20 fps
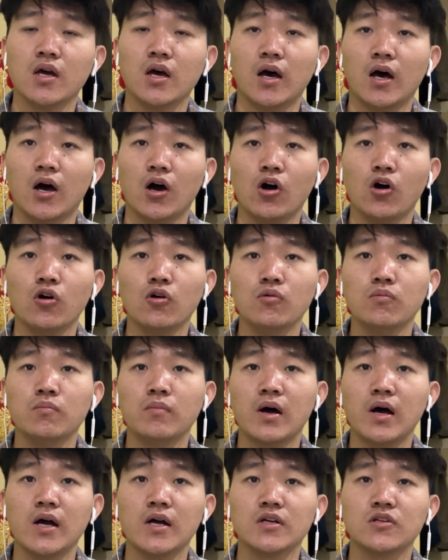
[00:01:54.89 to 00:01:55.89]
I hope
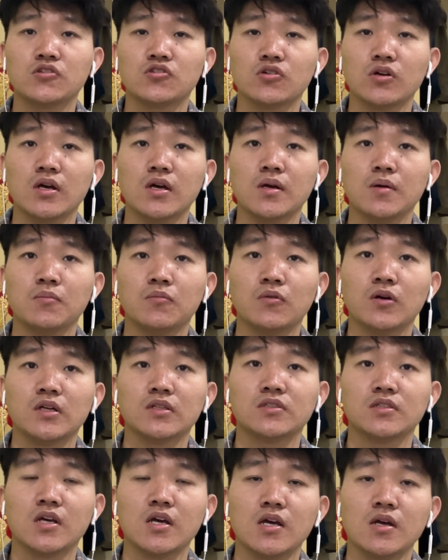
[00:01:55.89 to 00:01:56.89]
my dream will
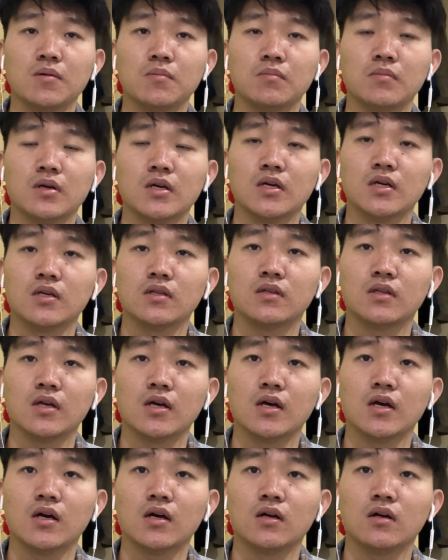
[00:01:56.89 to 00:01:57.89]
take me
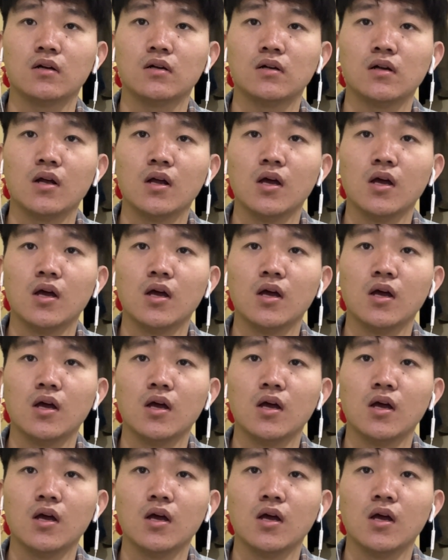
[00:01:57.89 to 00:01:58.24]
there,